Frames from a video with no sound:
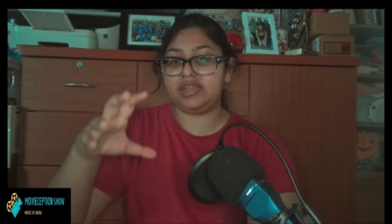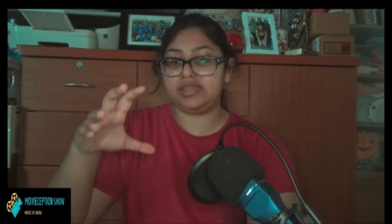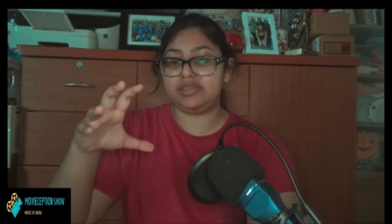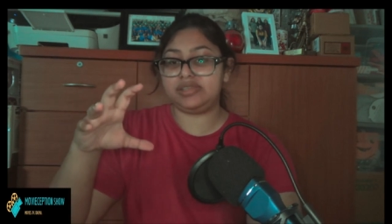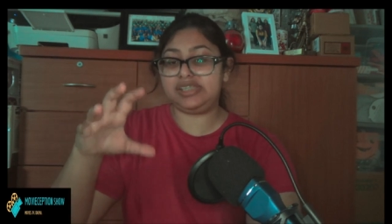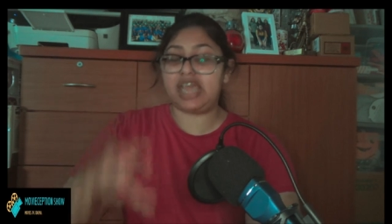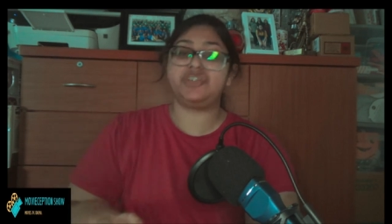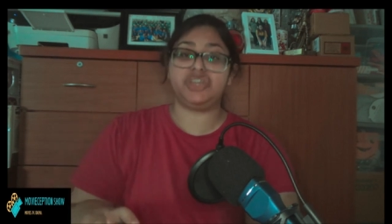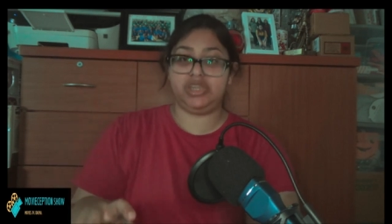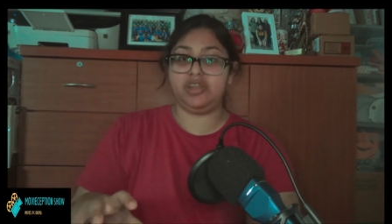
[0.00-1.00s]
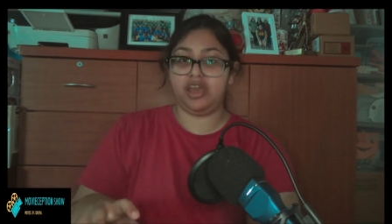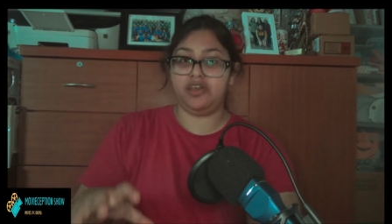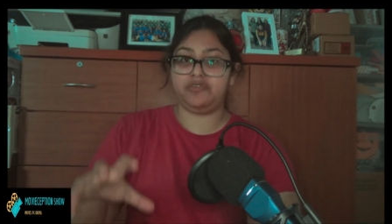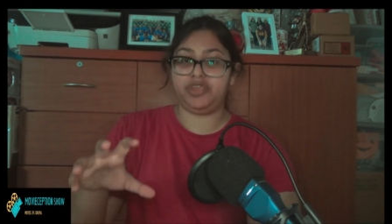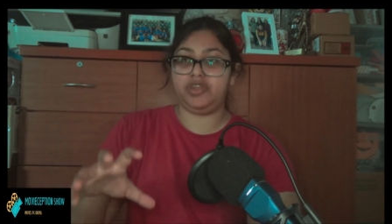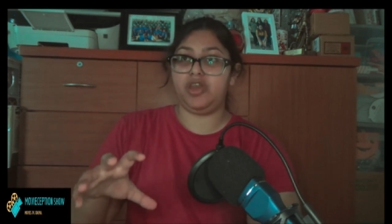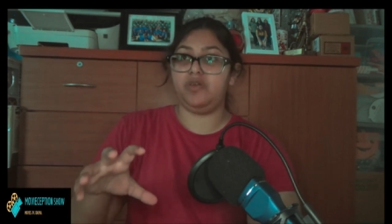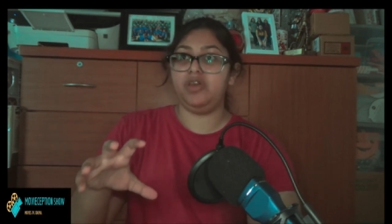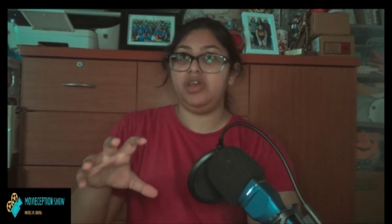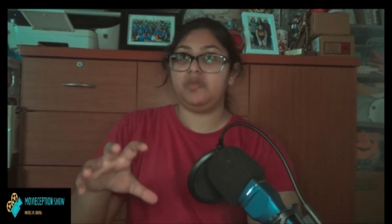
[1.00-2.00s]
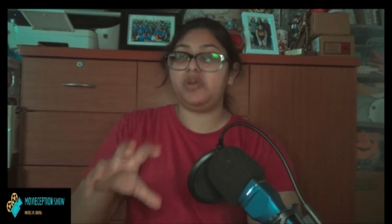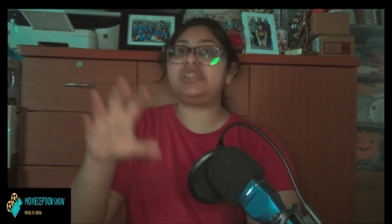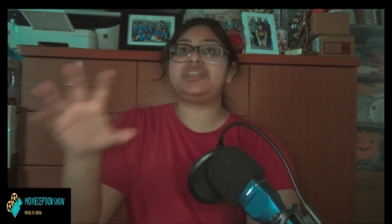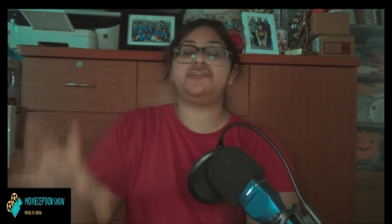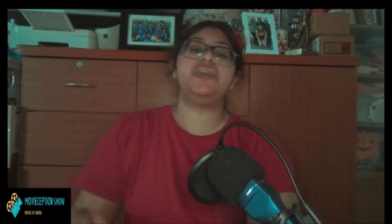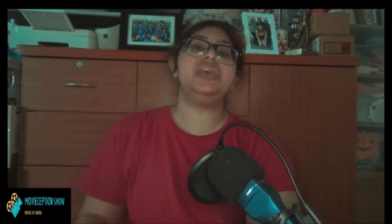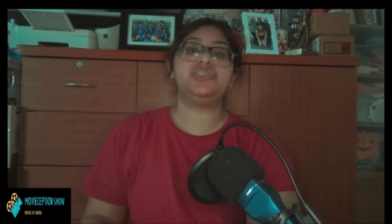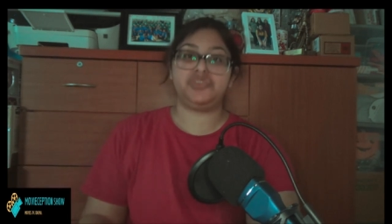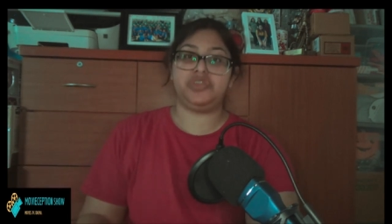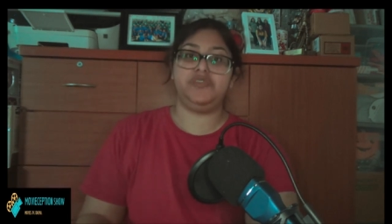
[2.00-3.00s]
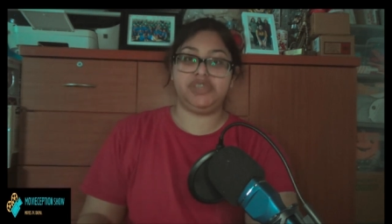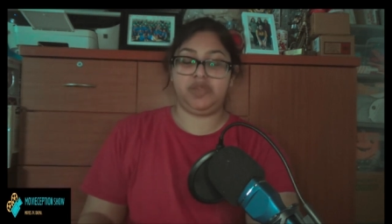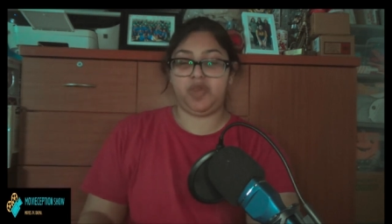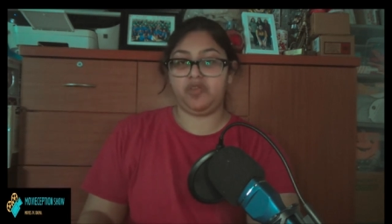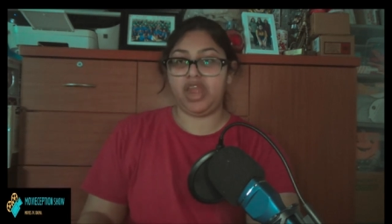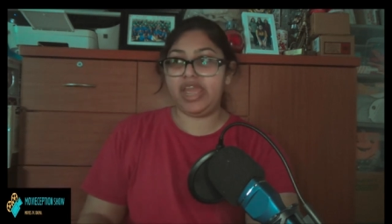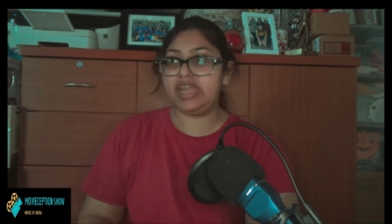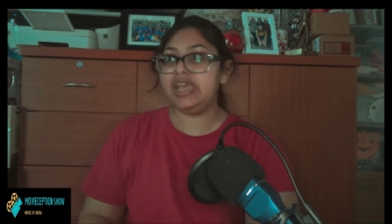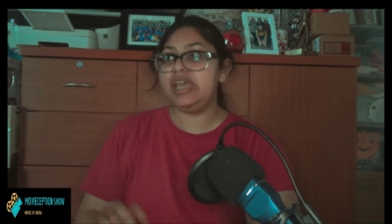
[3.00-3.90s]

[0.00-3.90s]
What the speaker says: section of, you know, one section of history of cinema, right?